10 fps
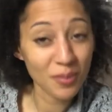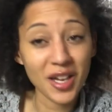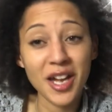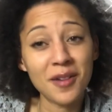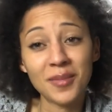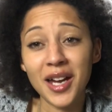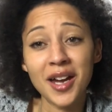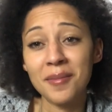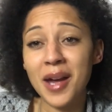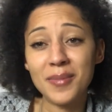I'm
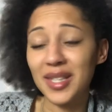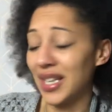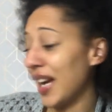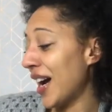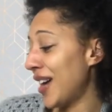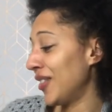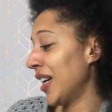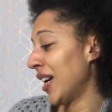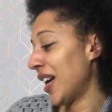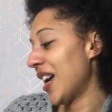happy to let her have it.
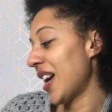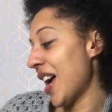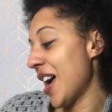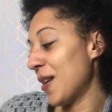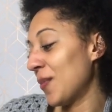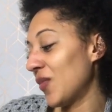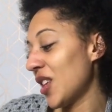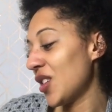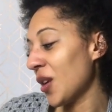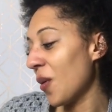
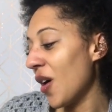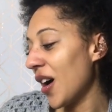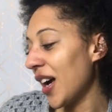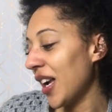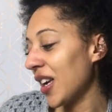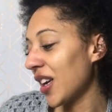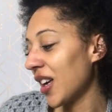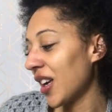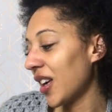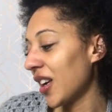So I,
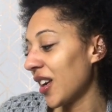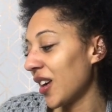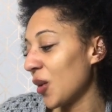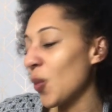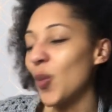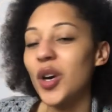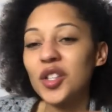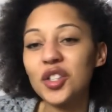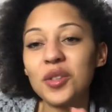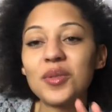while
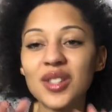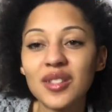she was